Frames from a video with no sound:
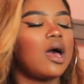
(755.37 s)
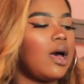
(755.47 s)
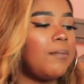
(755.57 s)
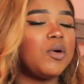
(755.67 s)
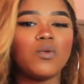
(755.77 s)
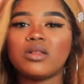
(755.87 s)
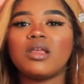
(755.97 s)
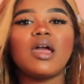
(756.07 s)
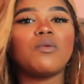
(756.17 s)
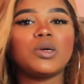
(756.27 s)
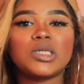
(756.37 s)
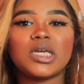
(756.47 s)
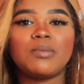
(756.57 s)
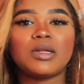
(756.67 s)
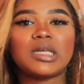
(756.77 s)
But one thing I will
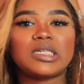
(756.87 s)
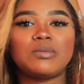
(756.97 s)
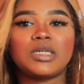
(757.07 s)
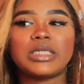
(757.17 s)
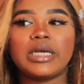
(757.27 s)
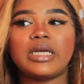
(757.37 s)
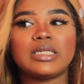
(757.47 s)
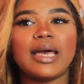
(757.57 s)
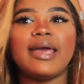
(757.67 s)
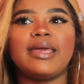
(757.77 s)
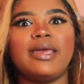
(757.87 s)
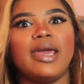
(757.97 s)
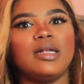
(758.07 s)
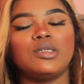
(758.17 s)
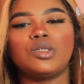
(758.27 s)
say about that semester is I
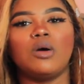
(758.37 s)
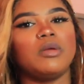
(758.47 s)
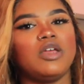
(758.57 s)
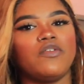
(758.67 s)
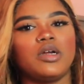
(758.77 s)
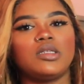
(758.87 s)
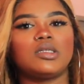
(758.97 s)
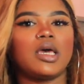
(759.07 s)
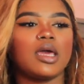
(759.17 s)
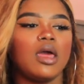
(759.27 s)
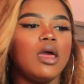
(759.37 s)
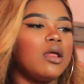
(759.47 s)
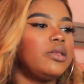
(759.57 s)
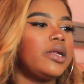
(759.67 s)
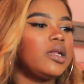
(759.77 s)
gained so many friends. Like
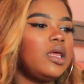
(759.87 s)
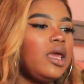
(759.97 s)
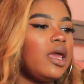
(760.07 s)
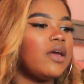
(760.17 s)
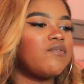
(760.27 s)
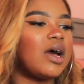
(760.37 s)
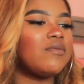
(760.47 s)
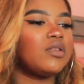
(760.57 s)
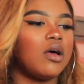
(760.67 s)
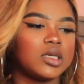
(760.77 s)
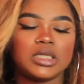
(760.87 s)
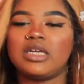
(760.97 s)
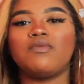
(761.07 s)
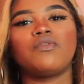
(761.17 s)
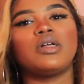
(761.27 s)
literally, if I've lost
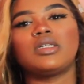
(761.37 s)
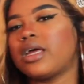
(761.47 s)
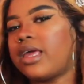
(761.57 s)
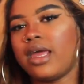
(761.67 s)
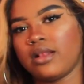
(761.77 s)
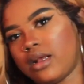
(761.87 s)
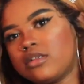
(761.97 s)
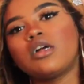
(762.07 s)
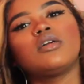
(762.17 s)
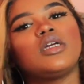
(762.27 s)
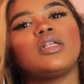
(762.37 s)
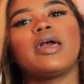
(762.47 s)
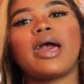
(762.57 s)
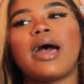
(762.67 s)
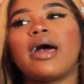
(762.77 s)
10 friends, I gained like 30.
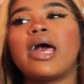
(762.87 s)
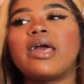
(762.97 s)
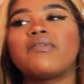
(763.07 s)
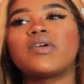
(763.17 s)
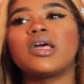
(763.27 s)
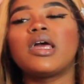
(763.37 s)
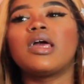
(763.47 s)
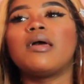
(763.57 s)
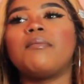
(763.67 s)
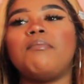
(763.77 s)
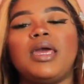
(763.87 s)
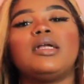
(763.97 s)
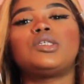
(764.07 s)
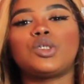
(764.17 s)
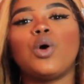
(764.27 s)
Like I've
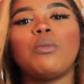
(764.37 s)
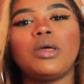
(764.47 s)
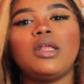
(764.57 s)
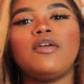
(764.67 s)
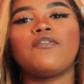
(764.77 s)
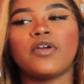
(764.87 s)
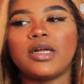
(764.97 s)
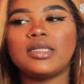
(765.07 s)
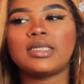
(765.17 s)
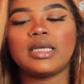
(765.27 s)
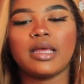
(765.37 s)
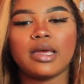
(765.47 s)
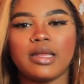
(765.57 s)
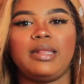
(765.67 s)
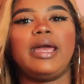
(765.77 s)
made so many friends and
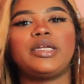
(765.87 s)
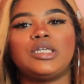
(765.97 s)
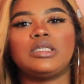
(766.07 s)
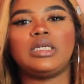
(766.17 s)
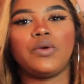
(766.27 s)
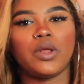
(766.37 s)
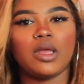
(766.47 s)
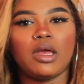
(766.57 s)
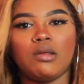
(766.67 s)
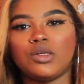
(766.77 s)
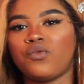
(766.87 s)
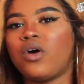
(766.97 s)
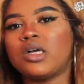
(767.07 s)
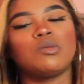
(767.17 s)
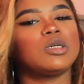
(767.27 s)
like connections during like this
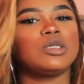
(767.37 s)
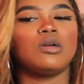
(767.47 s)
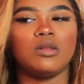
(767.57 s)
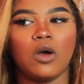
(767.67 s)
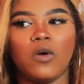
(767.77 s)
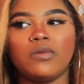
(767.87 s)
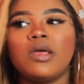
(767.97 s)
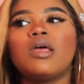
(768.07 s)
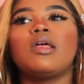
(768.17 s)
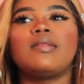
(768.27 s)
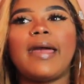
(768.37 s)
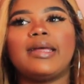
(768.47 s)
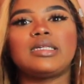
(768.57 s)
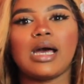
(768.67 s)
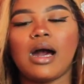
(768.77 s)
fall semester alone
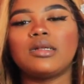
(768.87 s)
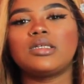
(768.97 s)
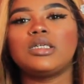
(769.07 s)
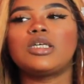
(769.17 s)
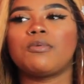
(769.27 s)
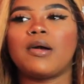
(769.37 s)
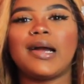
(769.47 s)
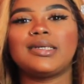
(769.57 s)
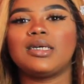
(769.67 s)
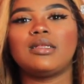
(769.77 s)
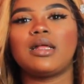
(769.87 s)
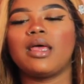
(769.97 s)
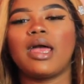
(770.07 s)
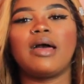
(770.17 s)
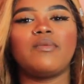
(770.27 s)
that it's honestly surprising that
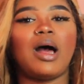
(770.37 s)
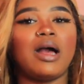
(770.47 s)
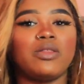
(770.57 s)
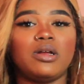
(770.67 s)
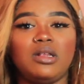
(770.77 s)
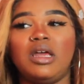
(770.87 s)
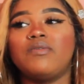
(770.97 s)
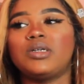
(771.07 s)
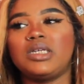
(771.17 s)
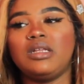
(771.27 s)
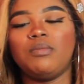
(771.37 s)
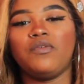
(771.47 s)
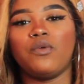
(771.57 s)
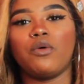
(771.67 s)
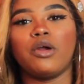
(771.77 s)
like I've either never seen them
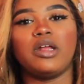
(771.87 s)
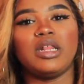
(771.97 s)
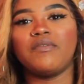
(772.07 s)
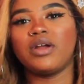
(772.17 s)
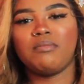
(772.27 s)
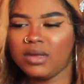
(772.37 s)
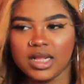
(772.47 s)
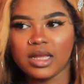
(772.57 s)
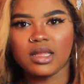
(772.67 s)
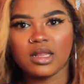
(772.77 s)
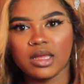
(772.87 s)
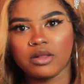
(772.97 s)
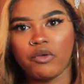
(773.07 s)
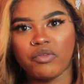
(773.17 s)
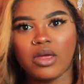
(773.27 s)
before and never immediately
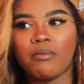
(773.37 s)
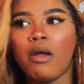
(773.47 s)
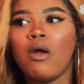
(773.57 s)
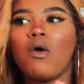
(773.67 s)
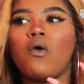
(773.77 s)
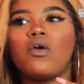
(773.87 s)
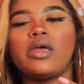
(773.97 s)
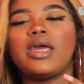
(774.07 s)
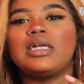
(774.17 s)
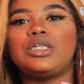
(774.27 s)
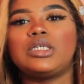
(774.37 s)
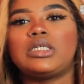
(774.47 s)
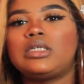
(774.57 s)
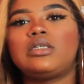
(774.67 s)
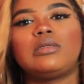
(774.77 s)
clicked with them, or like it
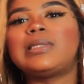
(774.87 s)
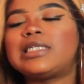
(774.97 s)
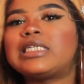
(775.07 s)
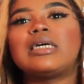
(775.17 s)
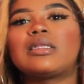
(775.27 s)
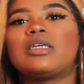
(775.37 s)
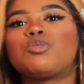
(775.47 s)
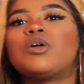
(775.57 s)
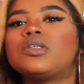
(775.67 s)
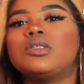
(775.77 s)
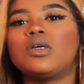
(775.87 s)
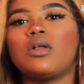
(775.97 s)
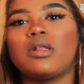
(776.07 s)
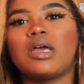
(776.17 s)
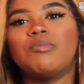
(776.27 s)
just took this person so
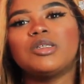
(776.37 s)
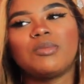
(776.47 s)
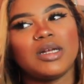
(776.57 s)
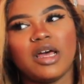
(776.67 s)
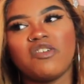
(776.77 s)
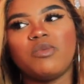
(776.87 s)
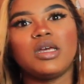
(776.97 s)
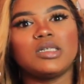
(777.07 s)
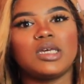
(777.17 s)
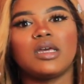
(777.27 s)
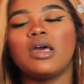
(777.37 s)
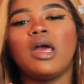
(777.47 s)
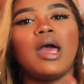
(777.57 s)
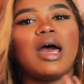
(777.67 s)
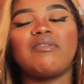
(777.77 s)
long to come into my life, because like
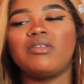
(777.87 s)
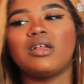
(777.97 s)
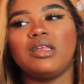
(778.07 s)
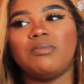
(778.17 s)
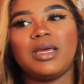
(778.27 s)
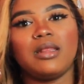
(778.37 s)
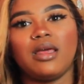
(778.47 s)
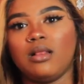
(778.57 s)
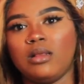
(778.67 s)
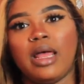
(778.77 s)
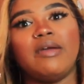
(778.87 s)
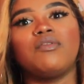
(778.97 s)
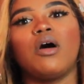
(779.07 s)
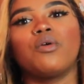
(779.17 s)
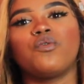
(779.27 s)
I've literally made like
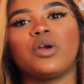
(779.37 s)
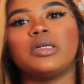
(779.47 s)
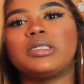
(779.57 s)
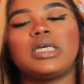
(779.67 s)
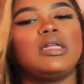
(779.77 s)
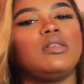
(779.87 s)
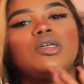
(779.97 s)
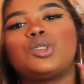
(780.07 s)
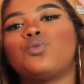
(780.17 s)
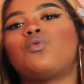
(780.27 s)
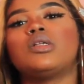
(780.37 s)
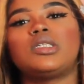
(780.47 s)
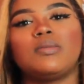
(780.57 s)
lifelong friends in this one